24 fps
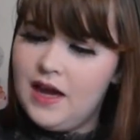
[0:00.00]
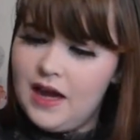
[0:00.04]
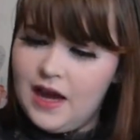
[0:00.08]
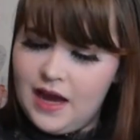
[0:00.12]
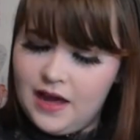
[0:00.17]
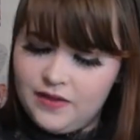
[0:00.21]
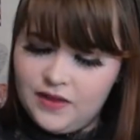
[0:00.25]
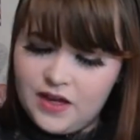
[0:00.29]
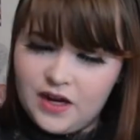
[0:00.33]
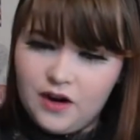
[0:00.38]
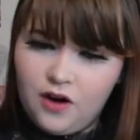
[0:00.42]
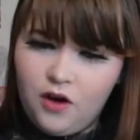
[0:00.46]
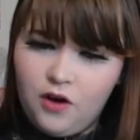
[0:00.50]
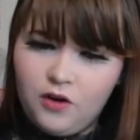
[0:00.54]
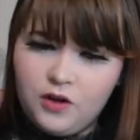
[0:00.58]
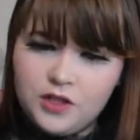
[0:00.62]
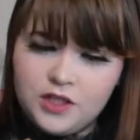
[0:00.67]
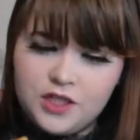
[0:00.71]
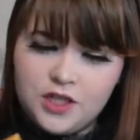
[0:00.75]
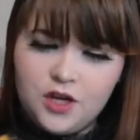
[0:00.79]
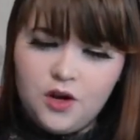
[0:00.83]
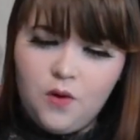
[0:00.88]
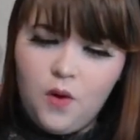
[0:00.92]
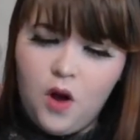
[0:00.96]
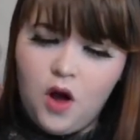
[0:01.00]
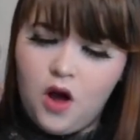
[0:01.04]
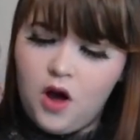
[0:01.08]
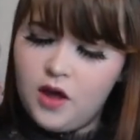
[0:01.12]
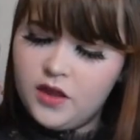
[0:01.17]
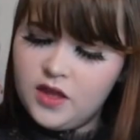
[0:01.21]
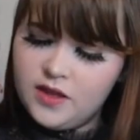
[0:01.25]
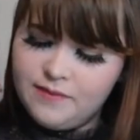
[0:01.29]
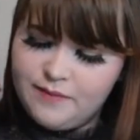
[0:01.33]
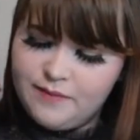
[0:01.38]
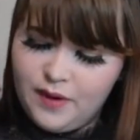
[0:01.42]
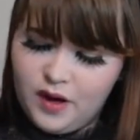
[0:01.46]
And then also
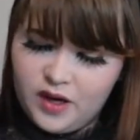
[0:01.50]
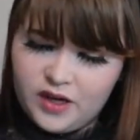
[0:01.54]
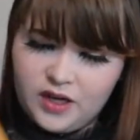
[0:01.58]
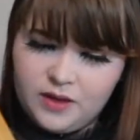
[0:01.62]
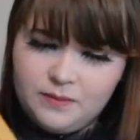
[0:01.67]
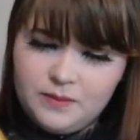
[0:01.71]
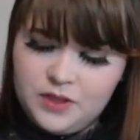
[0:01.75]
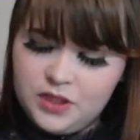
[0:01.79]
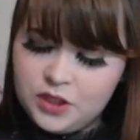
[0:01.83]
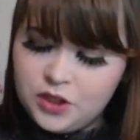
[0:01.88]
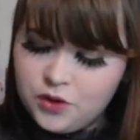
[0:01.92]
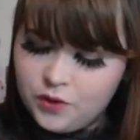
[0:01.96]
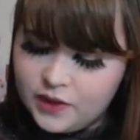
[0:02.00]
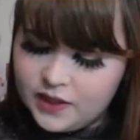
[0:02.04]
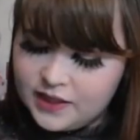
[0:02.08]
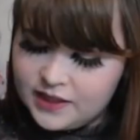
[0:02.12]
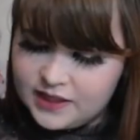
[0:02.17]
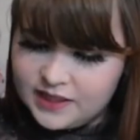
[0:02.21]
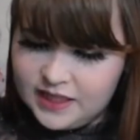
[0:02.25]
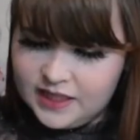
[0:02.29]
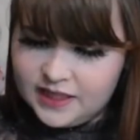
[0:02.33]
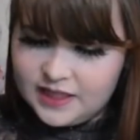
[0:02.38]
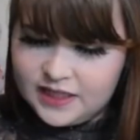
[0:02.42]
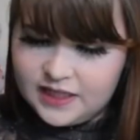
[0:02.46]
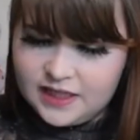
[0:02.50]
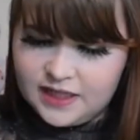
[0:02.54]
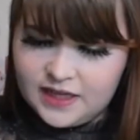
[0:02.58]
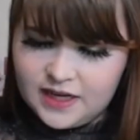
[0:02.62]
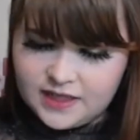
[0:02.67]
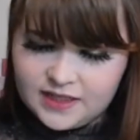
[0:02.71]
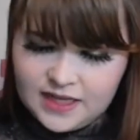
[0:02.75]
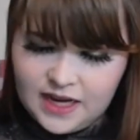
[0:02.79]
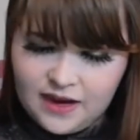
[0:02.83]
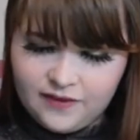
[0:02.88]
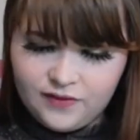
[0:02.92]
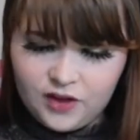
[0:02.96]
on the bottoms, you can see that it
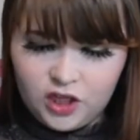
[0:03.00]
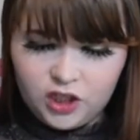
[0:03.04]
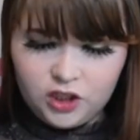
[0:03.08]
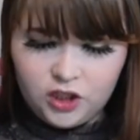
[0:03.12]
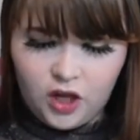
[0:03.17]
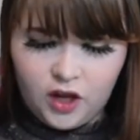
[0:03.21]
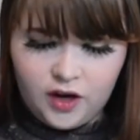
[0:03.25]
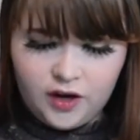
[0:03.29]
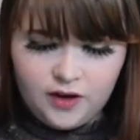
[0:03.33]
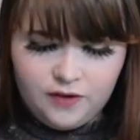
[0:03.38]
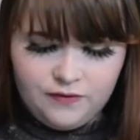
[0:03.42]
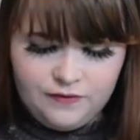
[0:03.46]
does have a lot of